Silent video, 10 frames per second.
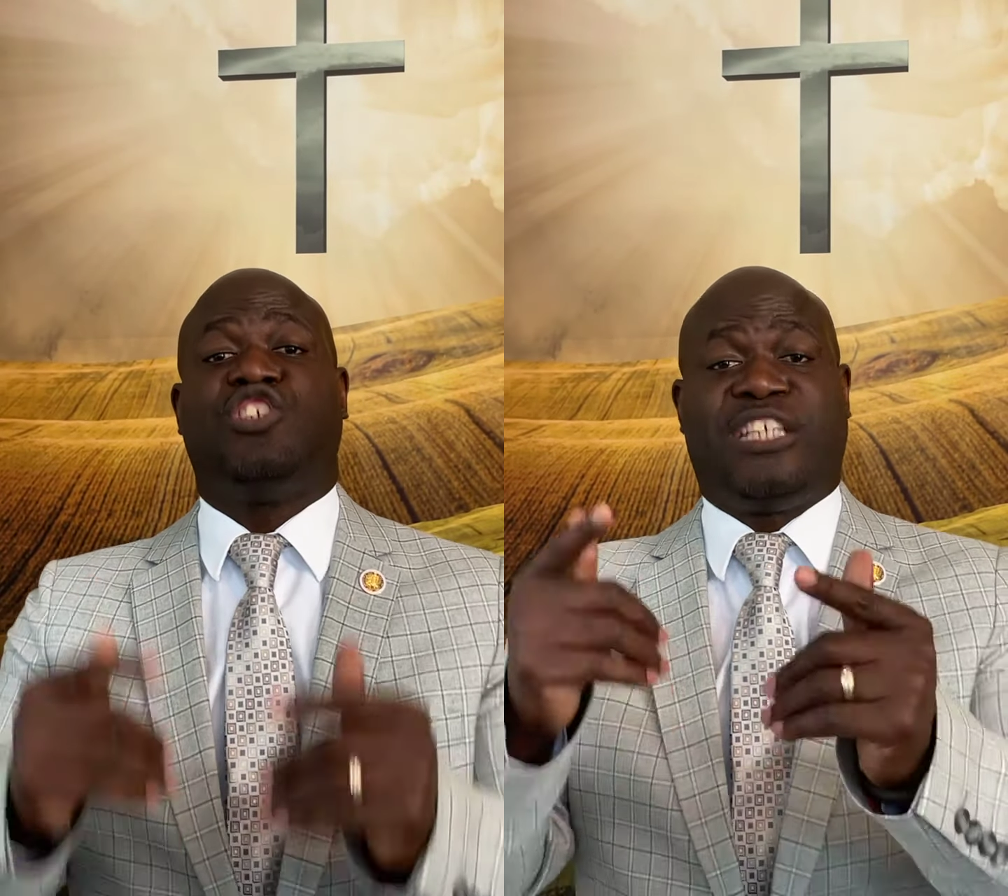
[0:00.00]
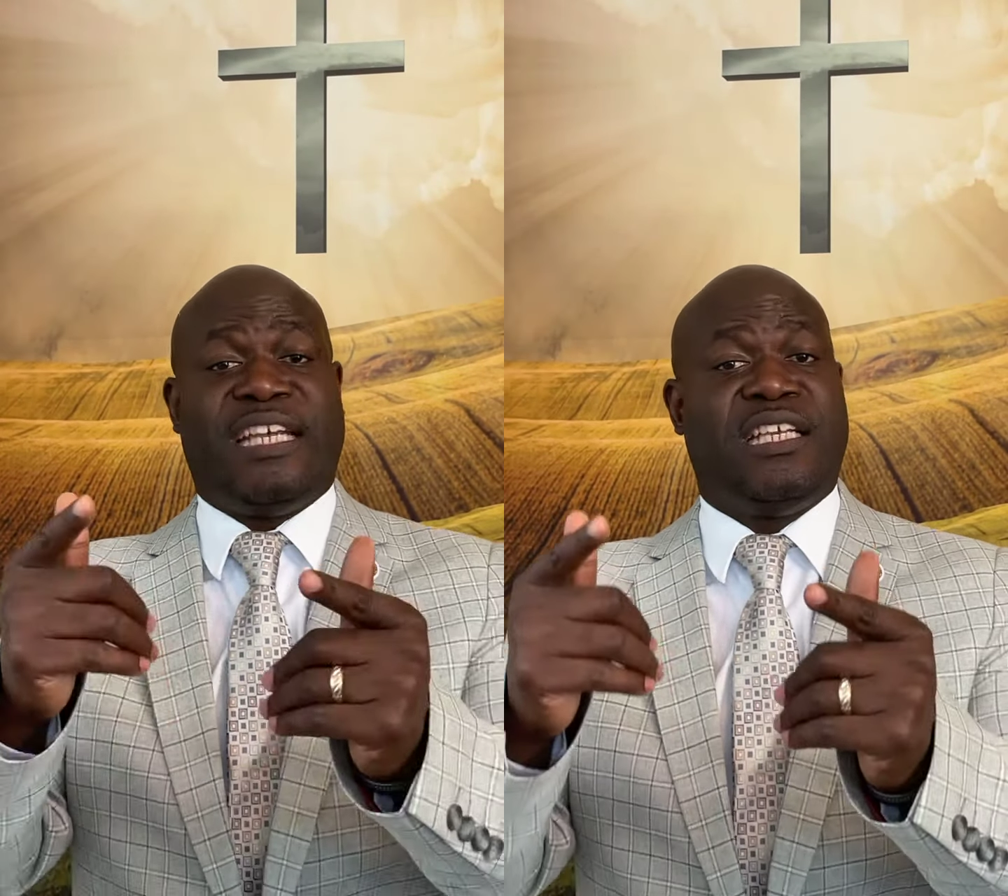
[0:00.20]

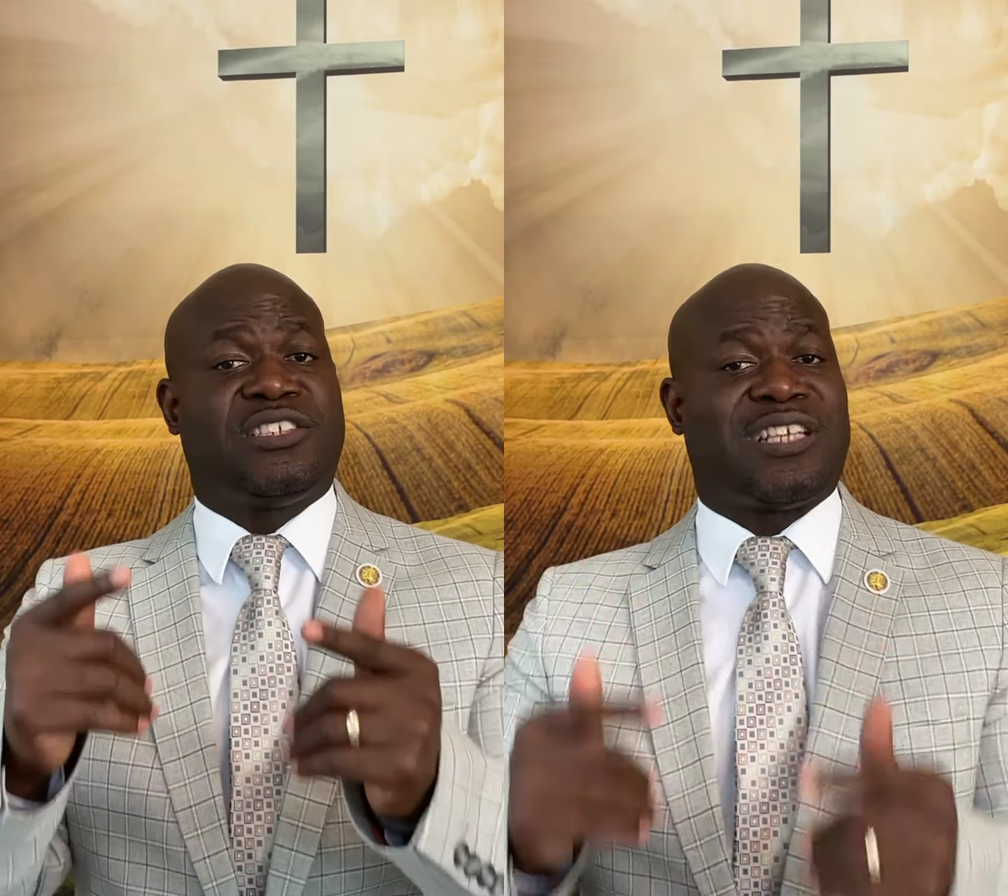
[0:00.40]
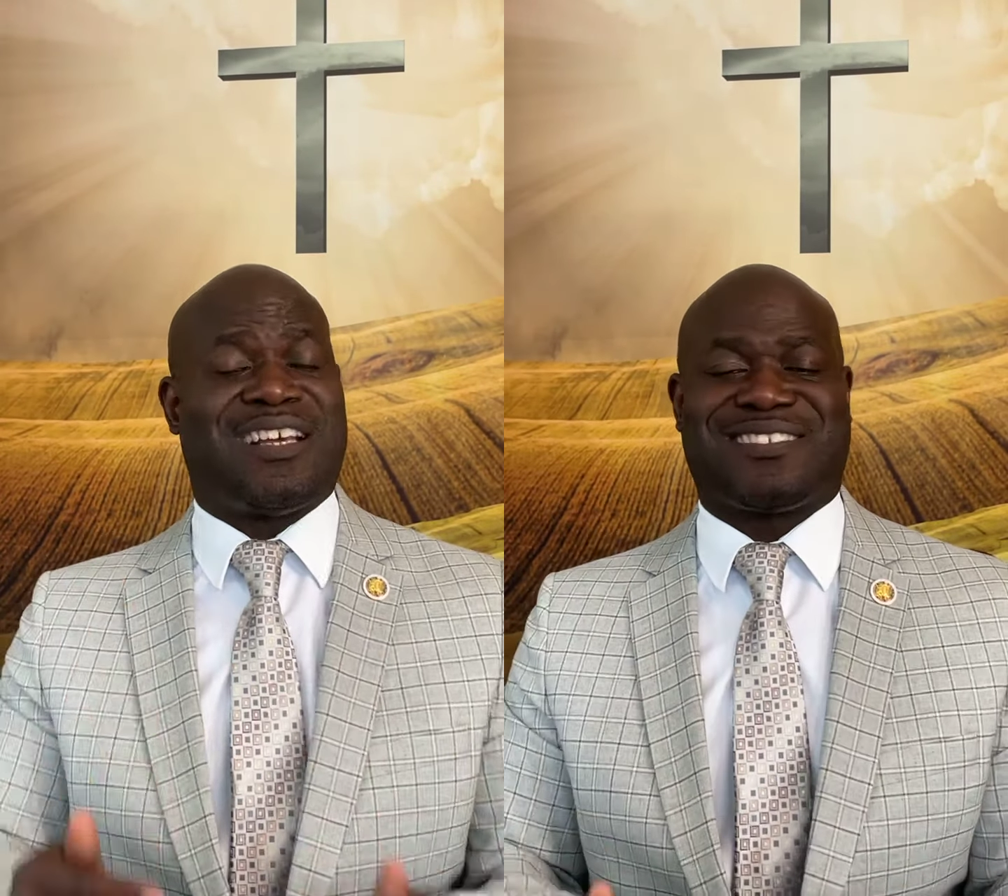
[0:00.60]

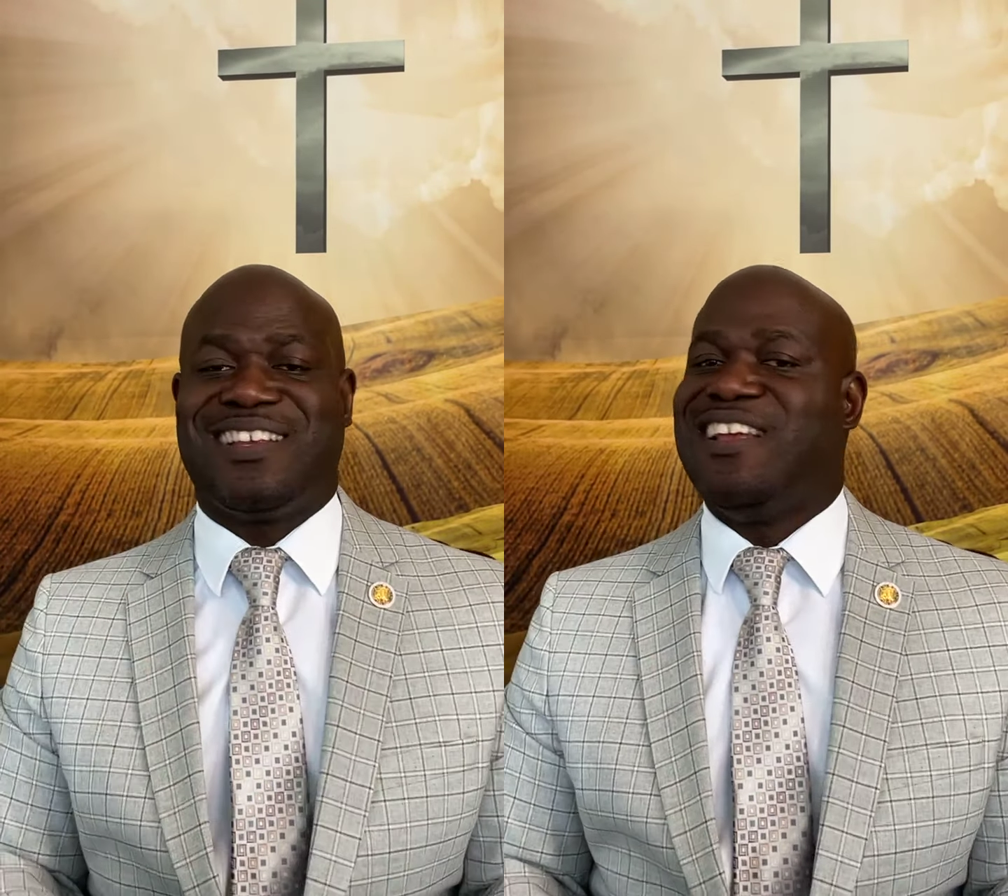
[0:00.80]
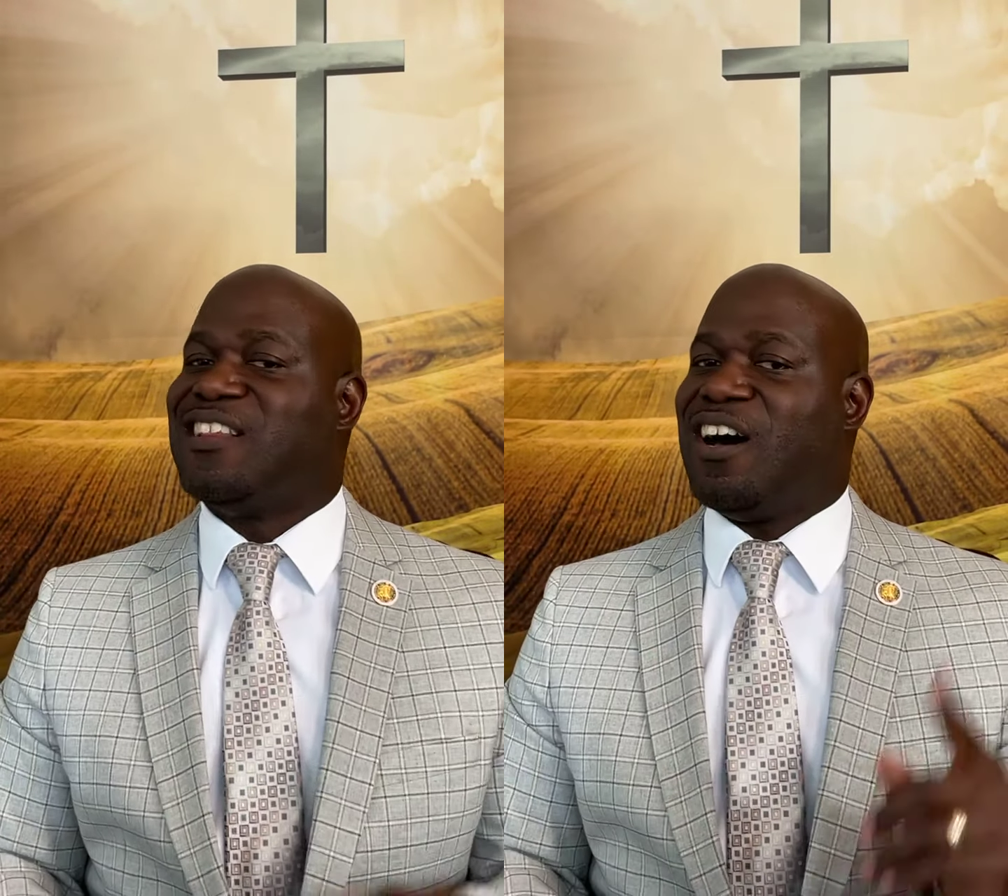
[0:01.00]

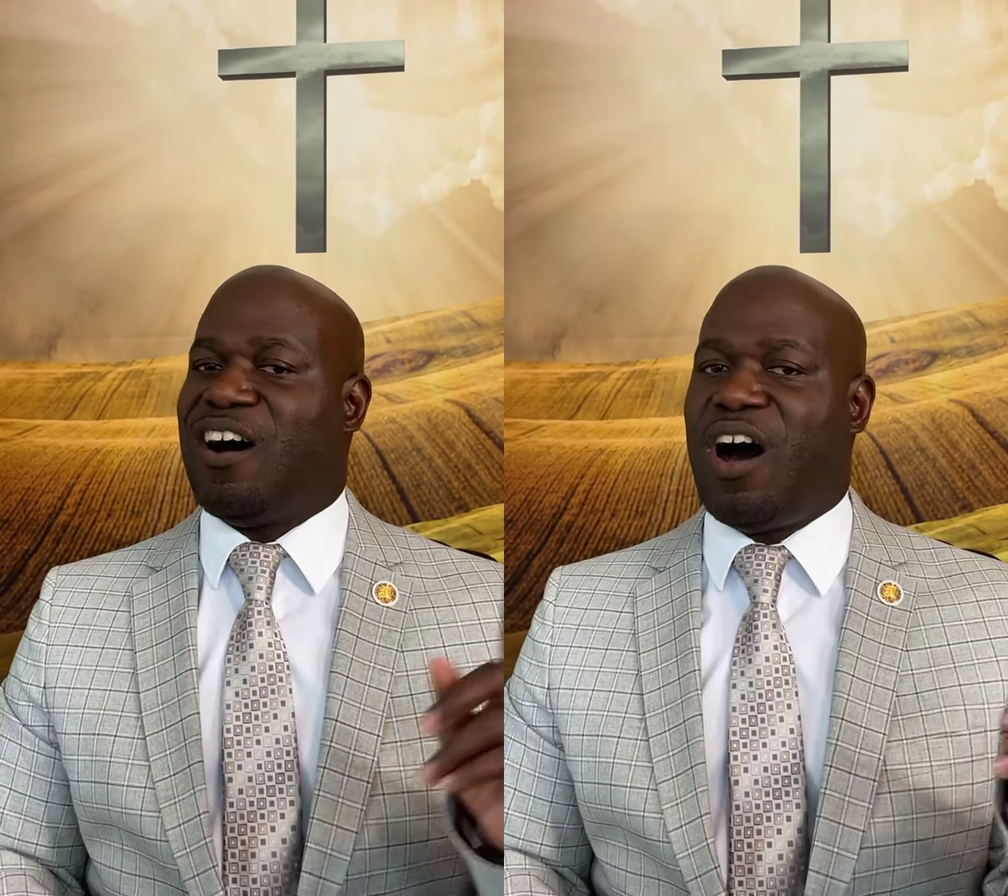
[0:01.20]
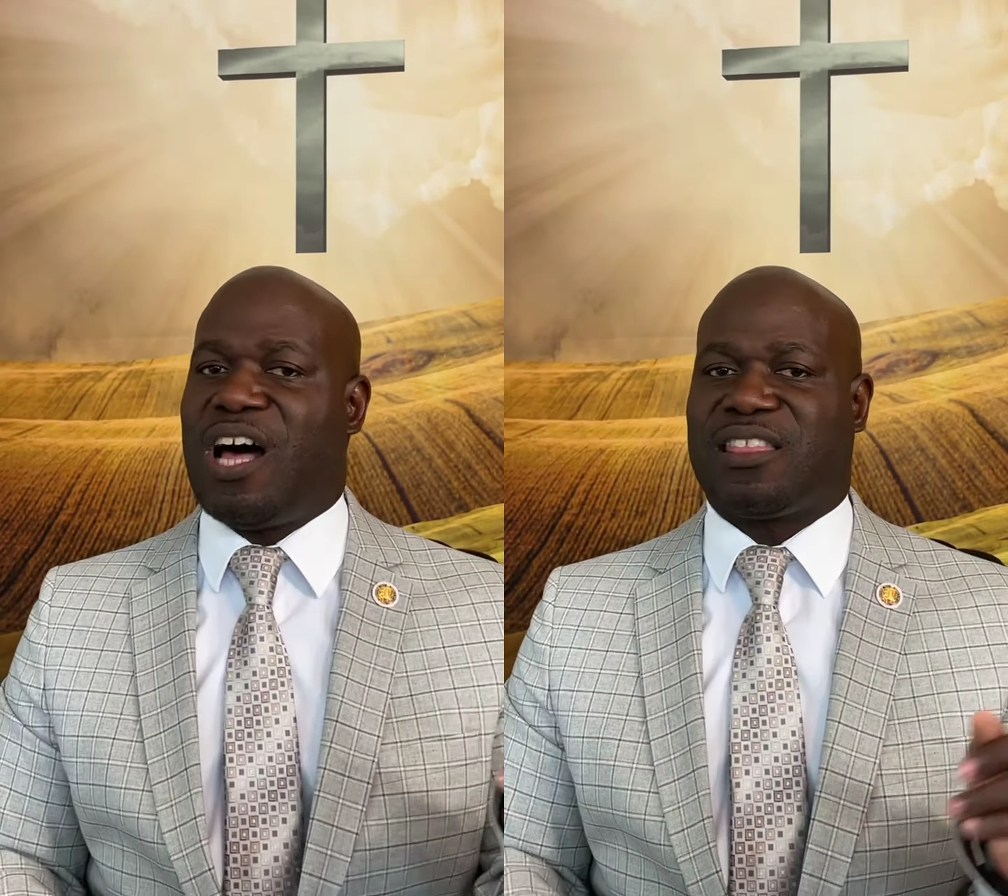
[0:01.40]
Jesus, the
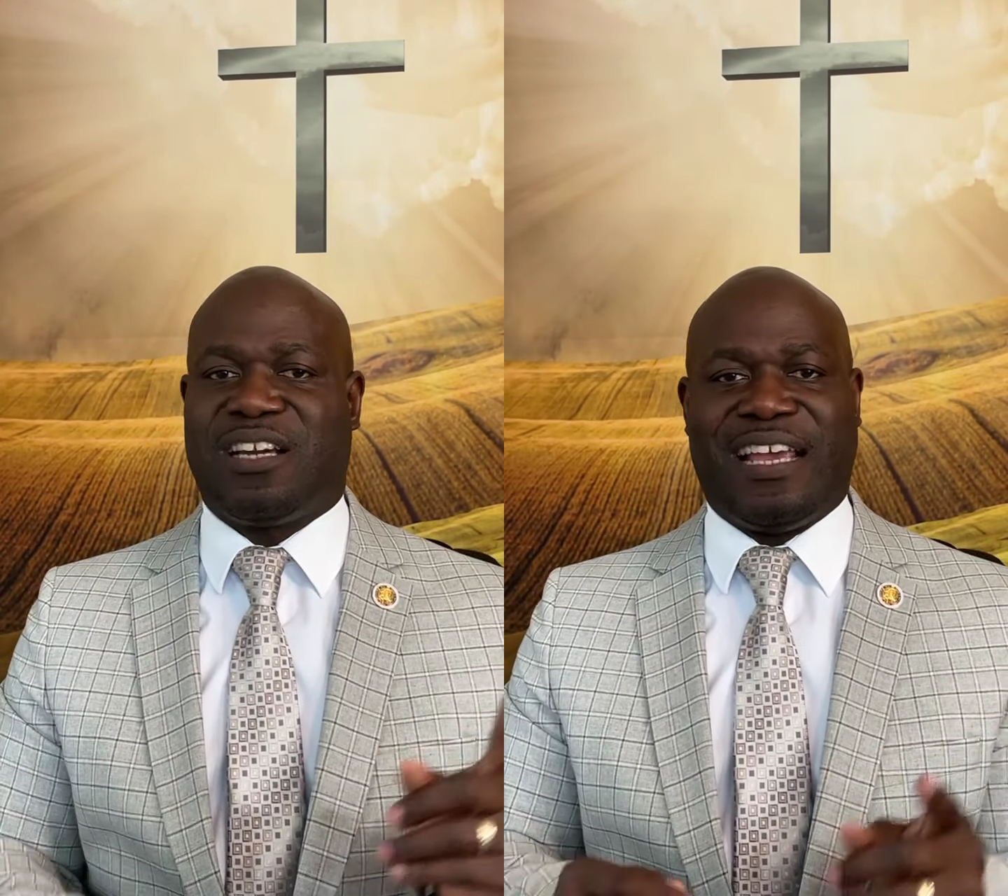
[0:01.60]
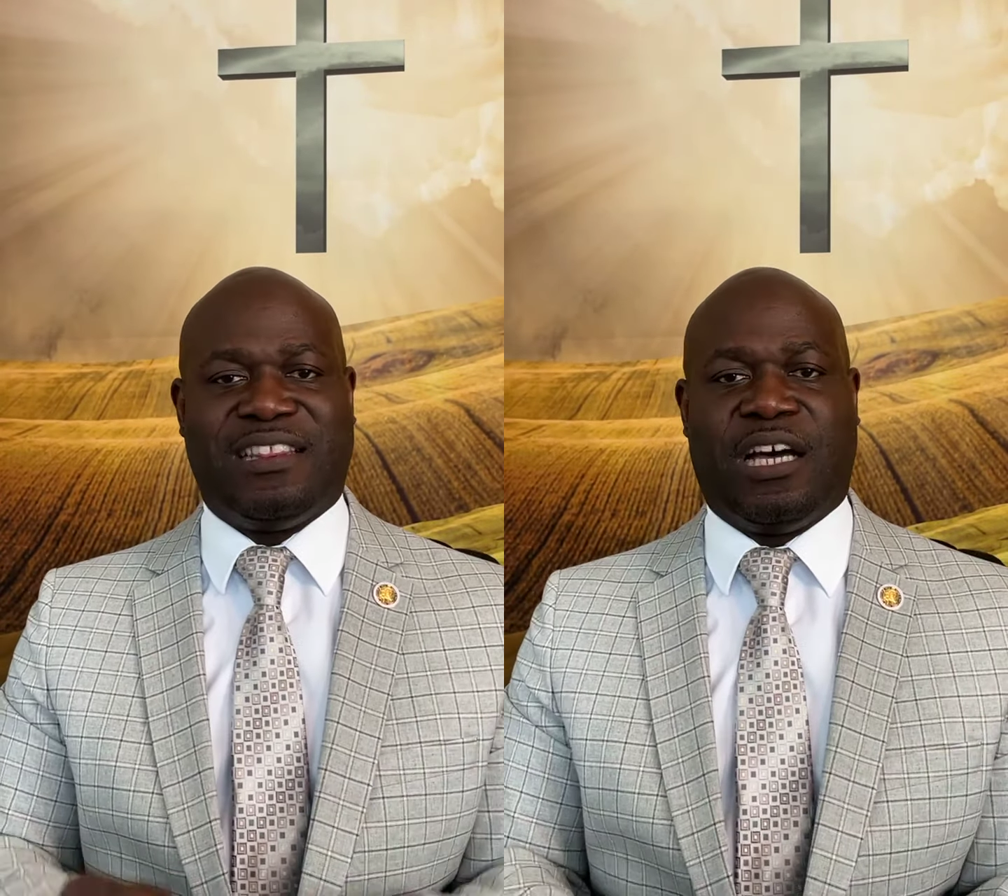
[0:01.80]
author and